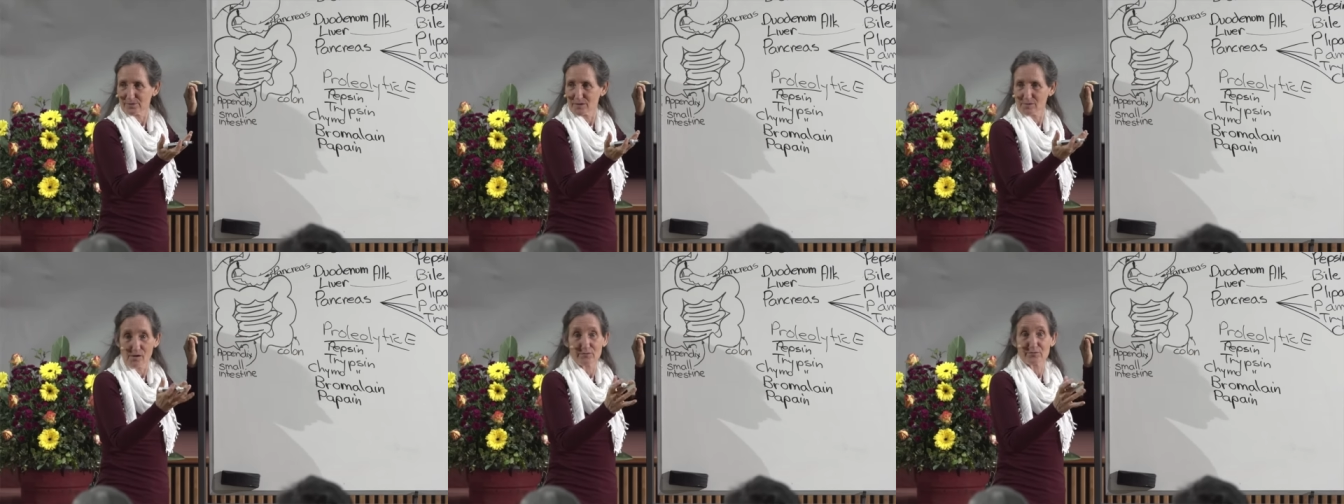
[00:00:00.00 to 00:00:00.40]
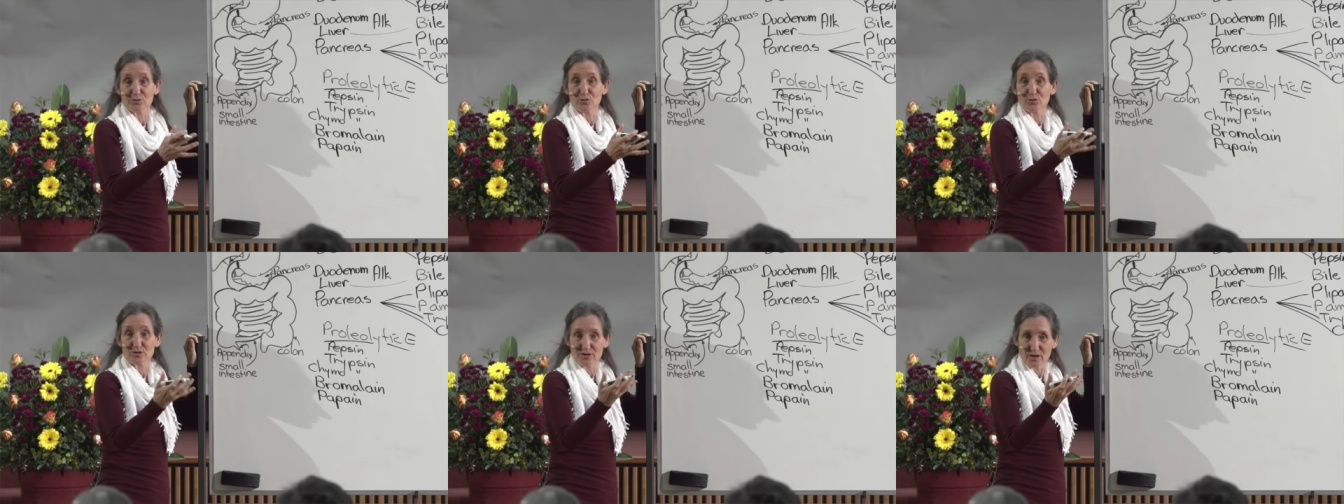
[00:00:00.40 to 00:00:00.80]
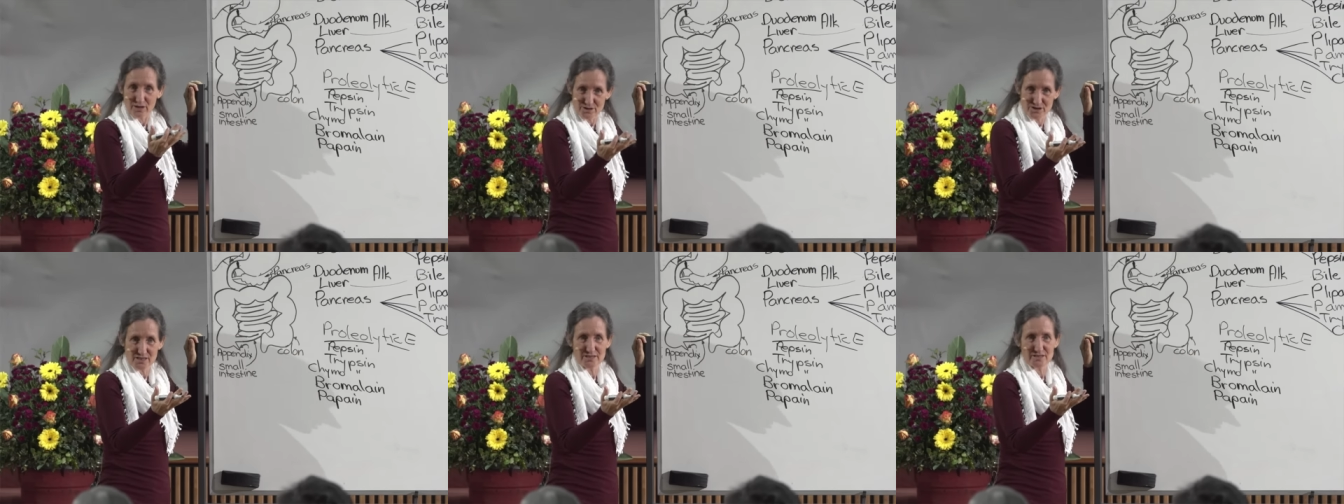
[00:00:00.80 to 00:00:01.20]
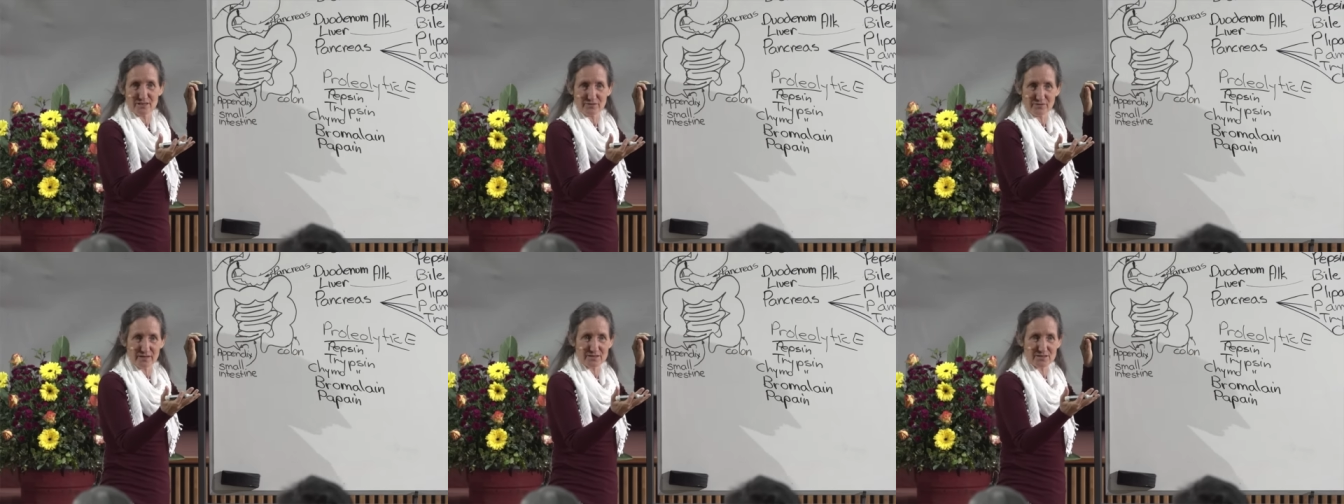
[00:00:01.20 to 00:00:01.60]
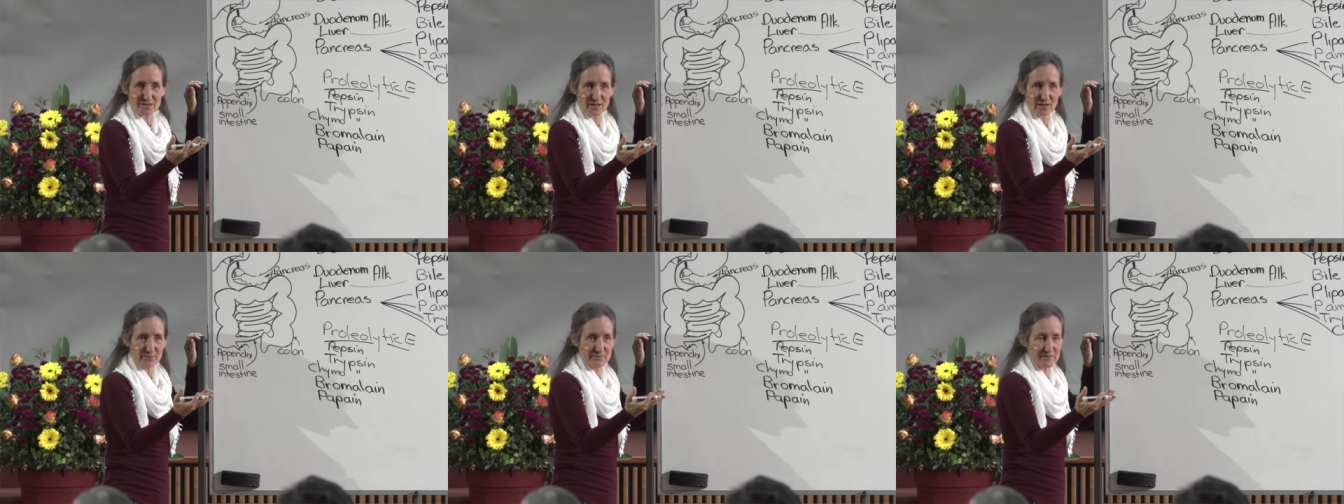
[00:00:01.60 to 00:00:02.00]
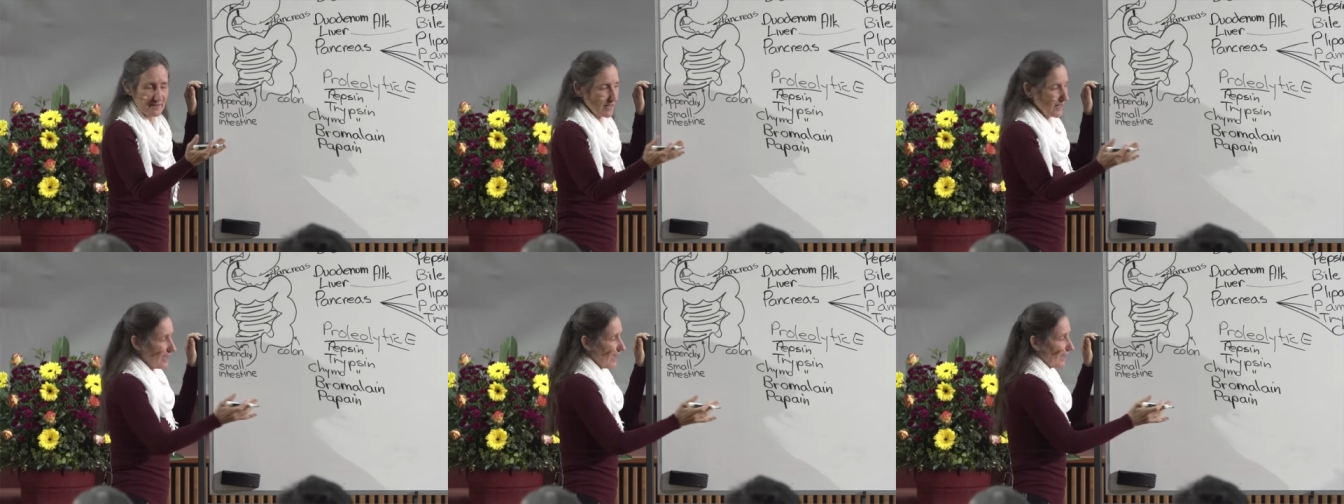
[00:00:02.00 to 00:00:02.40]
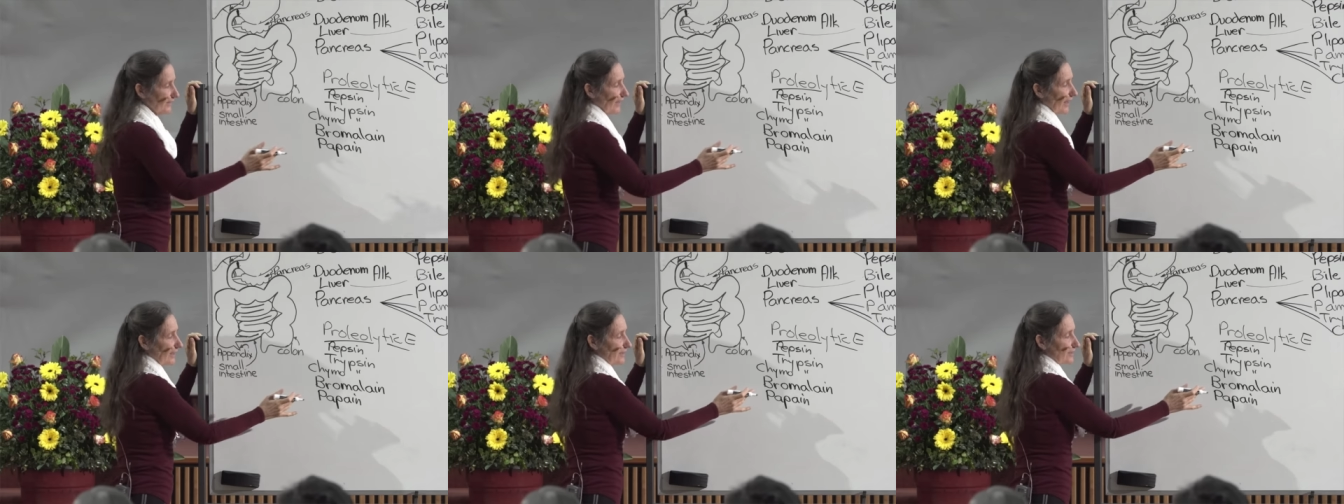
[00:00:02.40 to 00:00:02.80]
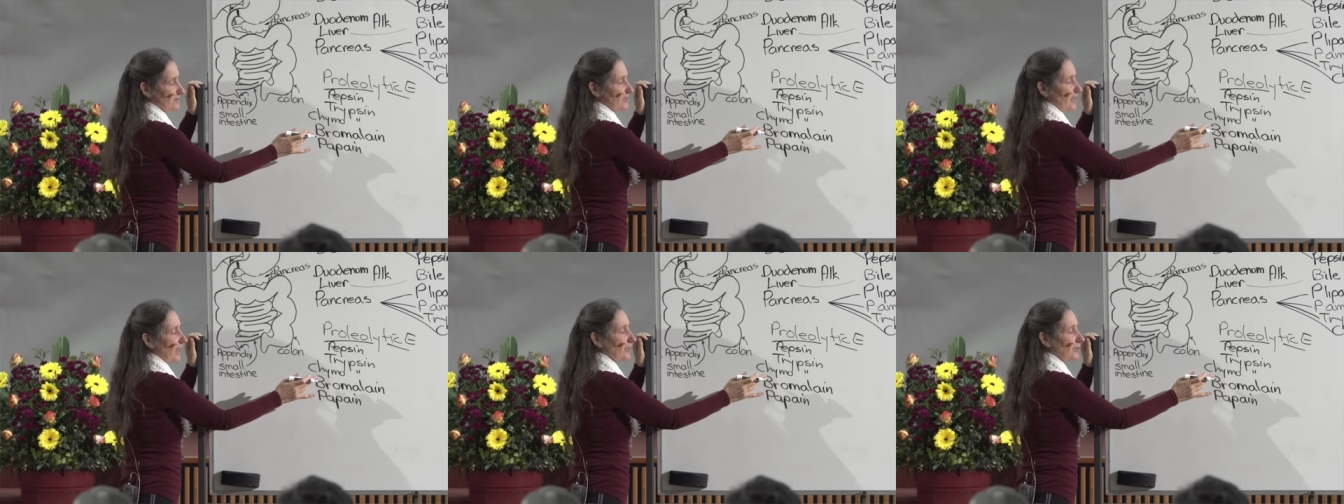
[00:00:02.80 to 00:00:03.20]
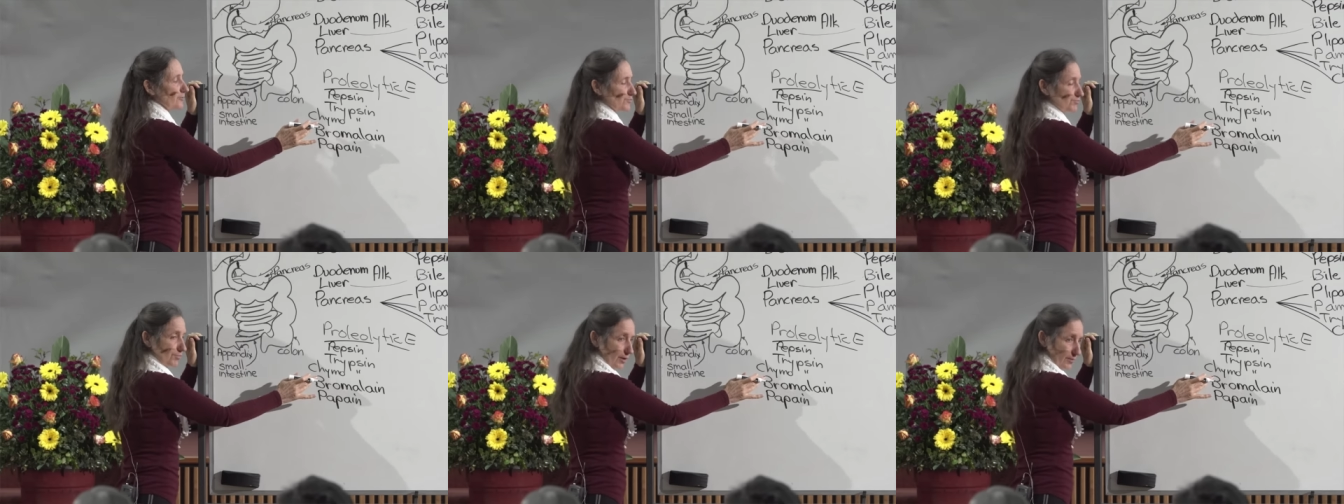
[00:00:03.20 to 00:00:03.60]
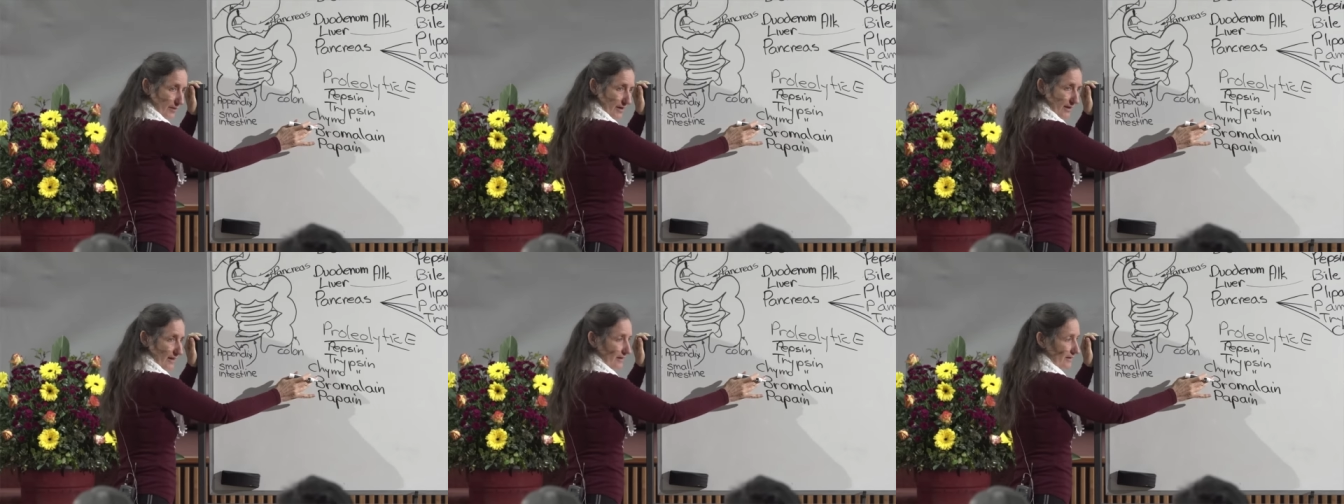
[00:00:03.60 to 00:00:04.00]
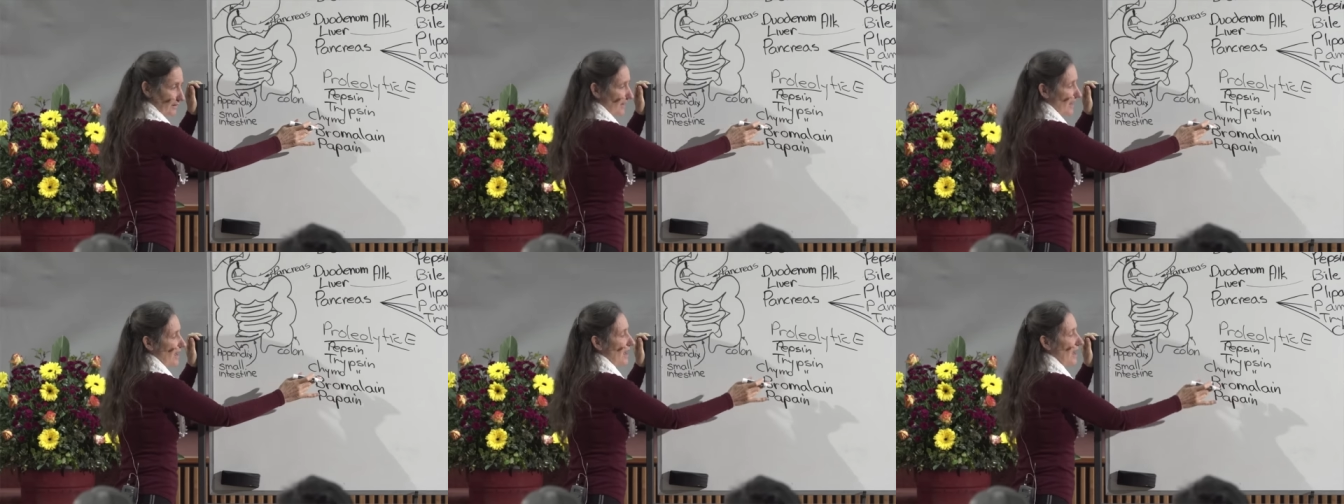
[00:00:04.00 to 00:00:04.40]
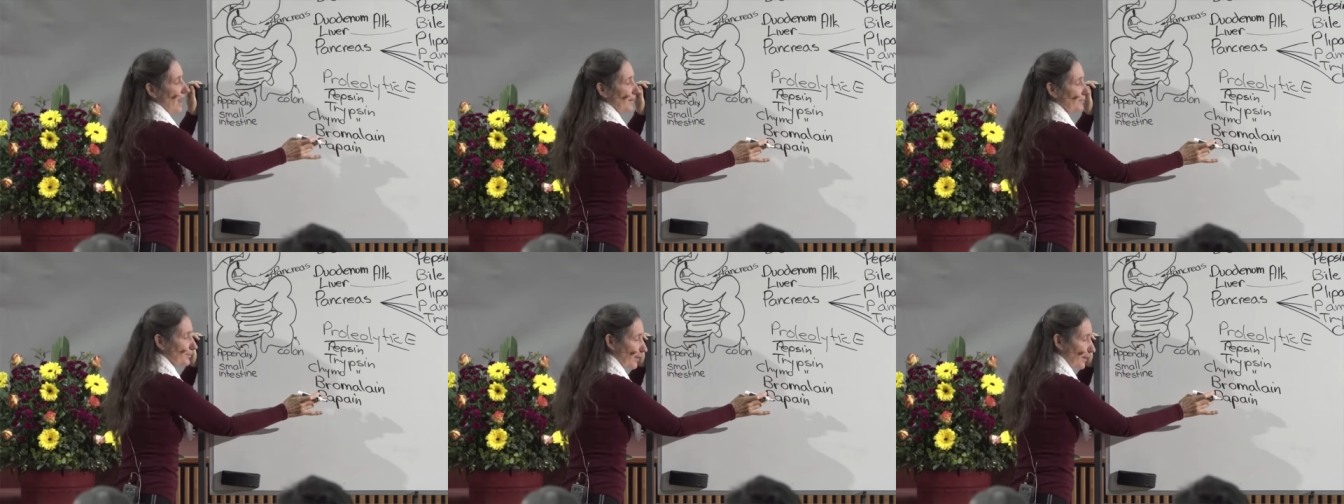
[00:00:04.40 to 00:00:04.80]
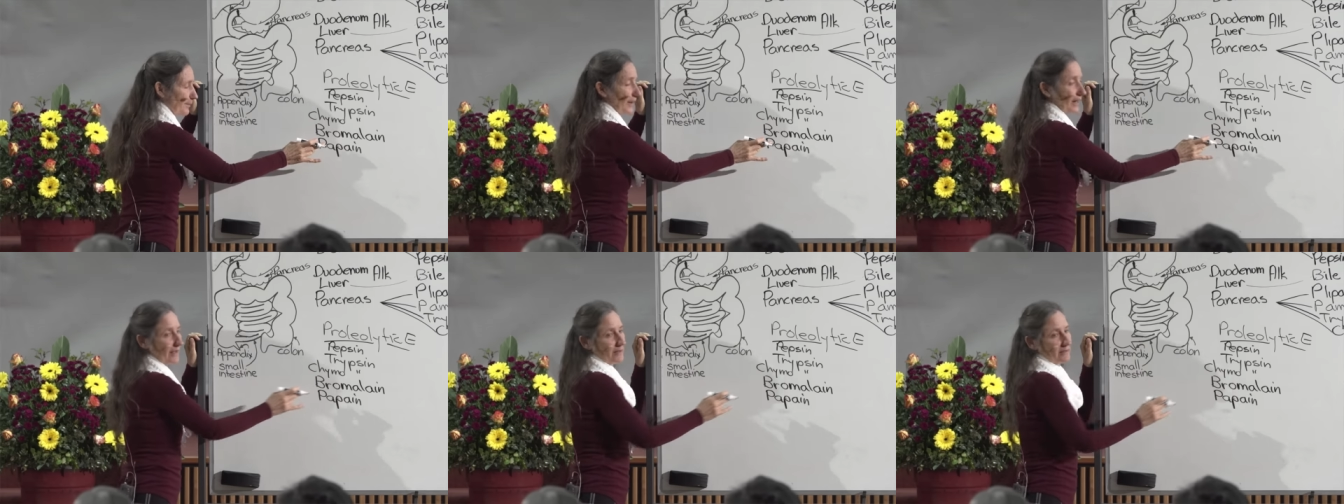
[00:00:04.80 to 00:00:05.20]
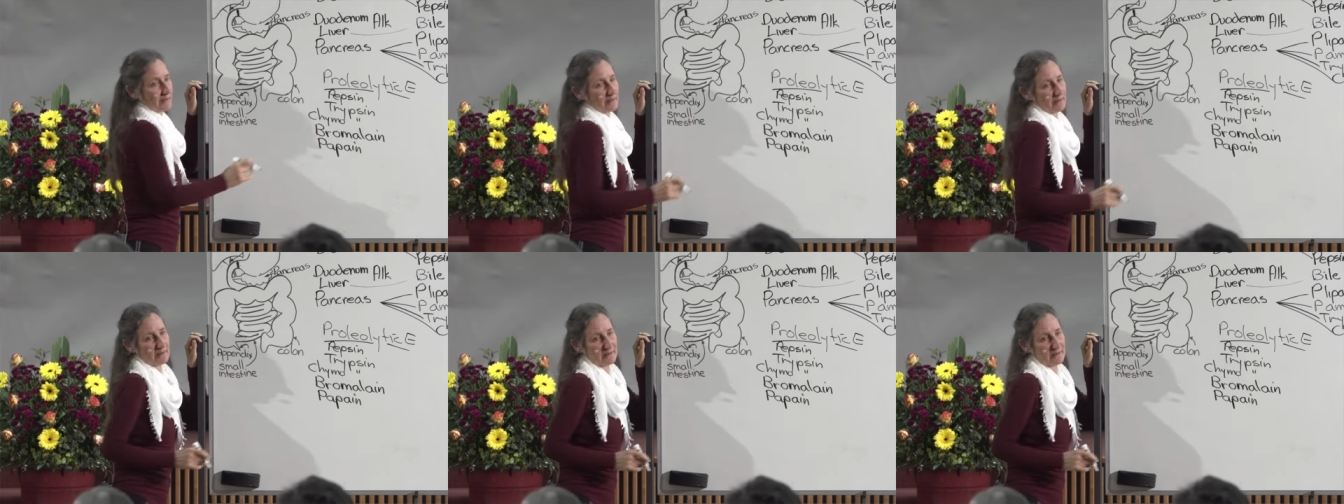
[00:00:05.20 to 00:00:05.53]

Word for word: They're often called digestive enzymes, and they contain bromelain and papain,